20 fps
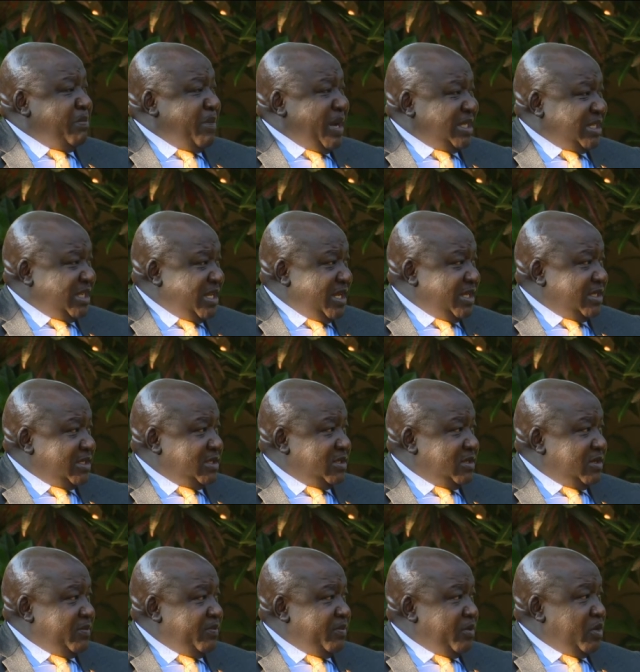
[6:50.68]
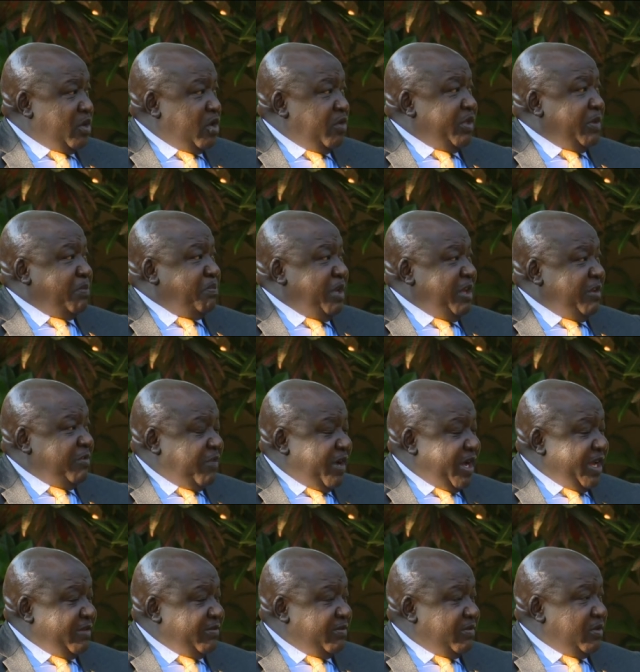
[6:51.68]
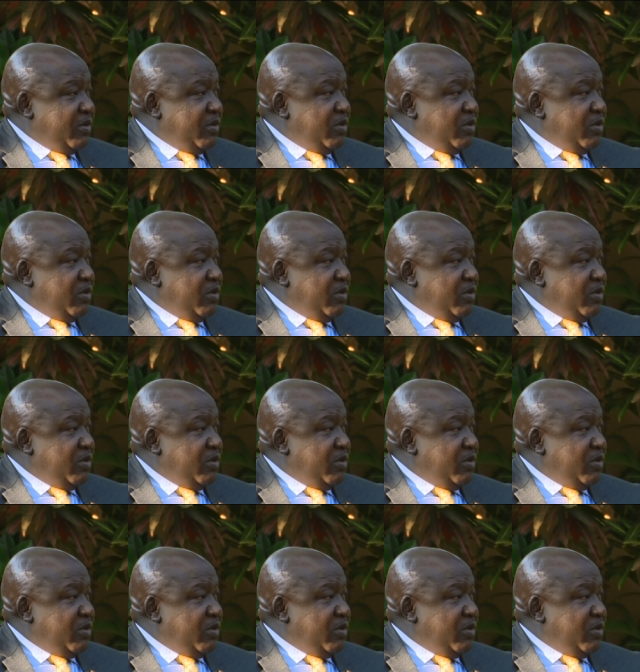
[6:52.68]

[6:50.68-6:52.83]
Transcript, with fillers: ambassadors of the P five,